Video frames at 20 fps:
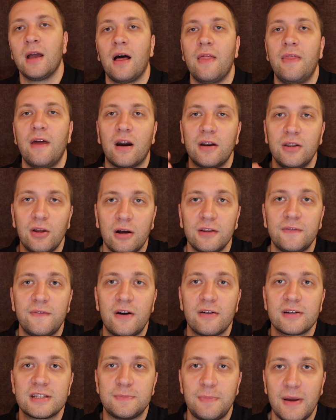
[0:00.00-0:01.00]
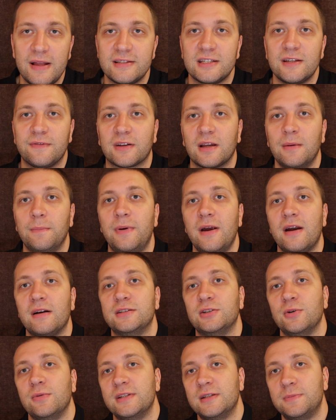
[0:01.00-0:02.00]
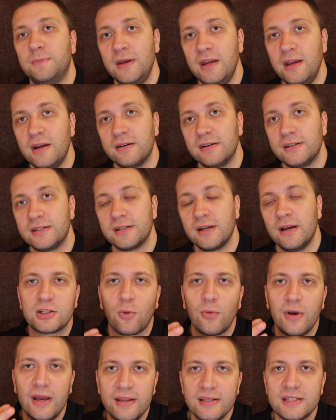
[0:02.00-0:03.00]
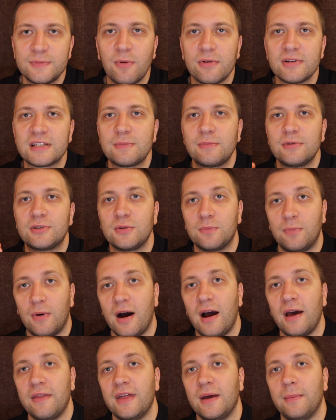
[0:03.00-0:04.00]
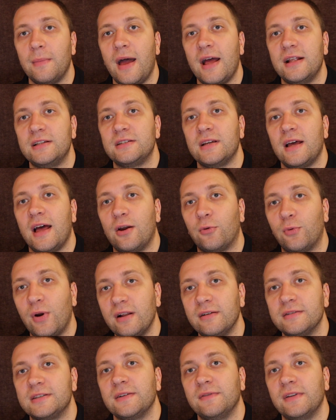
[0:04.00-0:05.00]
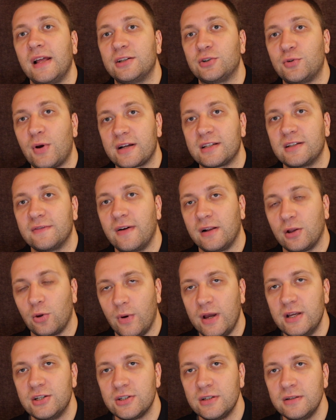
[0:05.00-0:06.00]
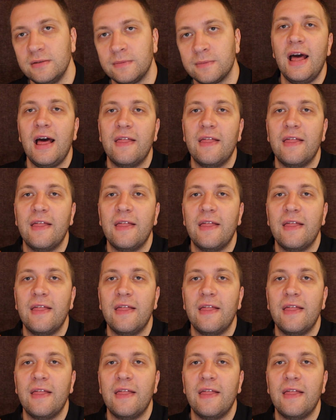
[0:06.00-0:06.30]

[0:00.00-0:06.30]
They are not very expensive compared to its peers, so it is possible to buy them at a relatively attractive valuation.